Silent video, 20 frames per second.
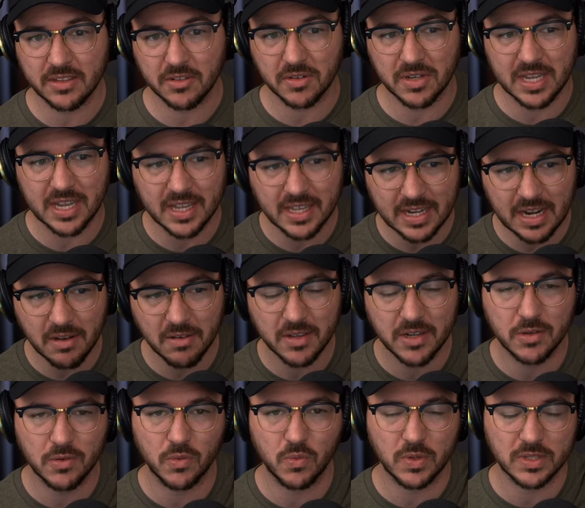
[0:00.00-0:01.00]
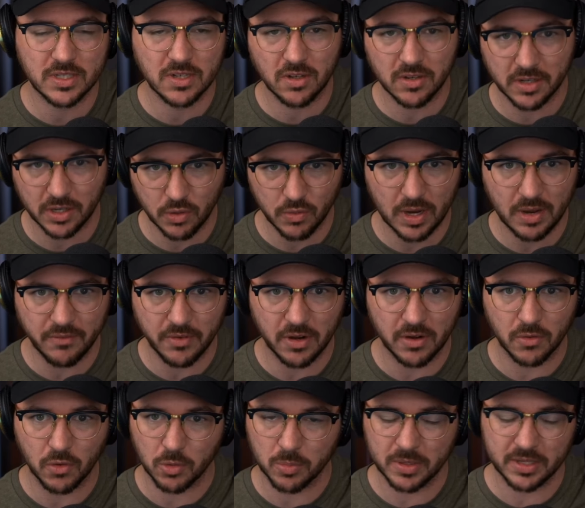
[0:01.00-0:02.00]
they'll kick it out into what's called a
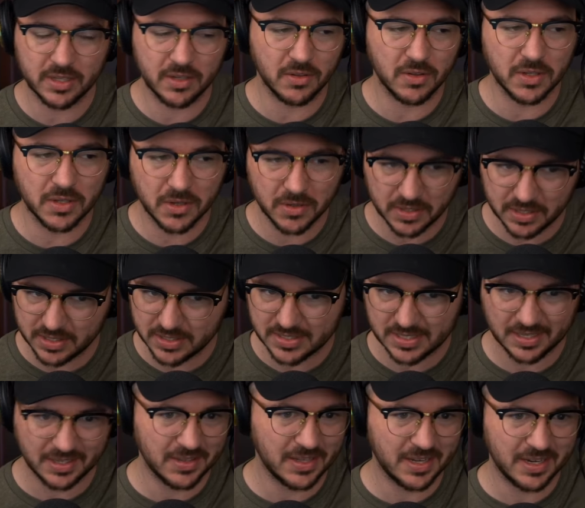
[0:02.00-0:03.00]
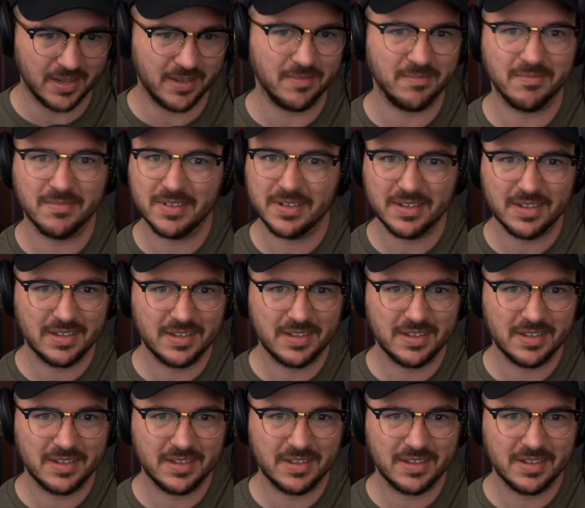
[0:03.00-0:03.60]
graveyard orbit, and they'll literally just like let it